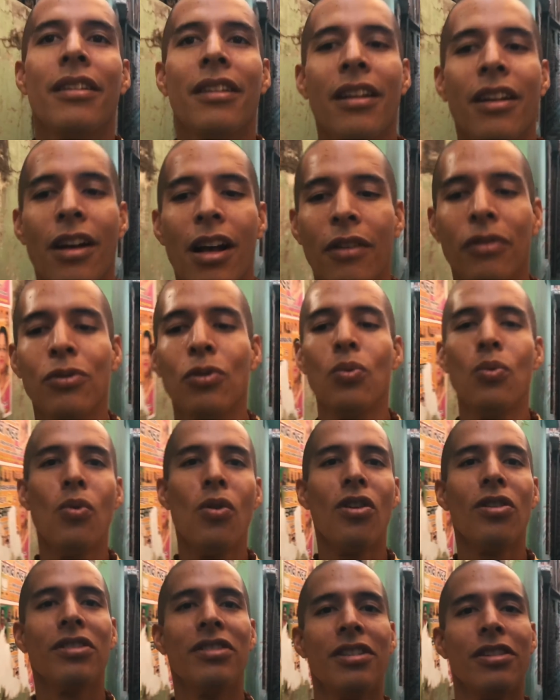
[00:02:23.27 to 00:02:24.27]
I have to
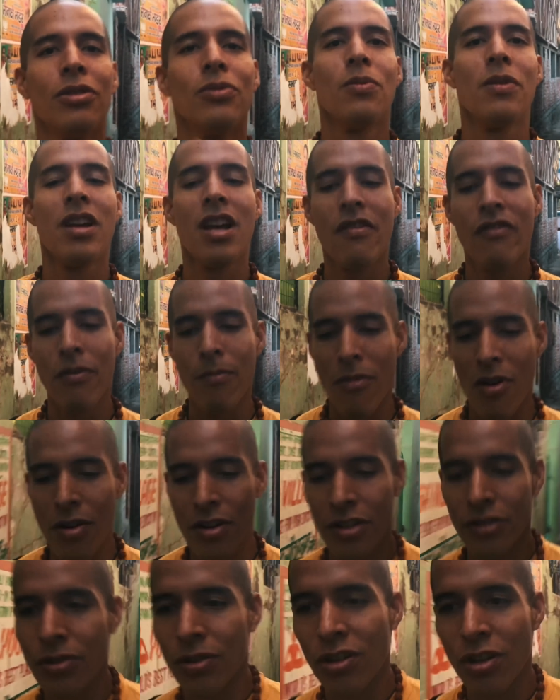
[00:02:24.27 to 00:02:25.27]
walk this way every
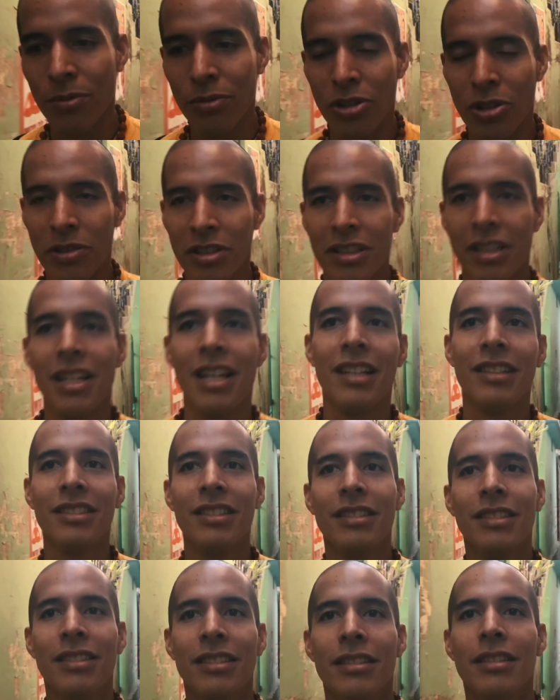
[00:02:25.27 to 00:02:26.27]
morning to come to his
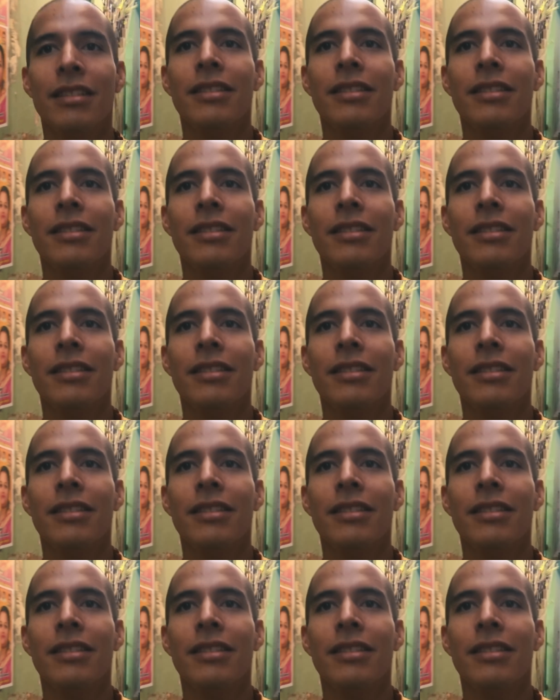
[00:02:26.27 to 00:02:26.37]
classes.